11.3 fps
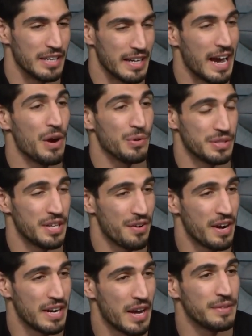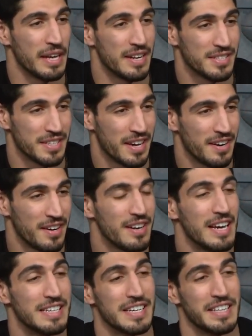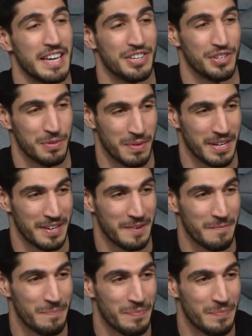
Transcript: the guy who's there right now, the Enes Kanter, he's a dangerous man."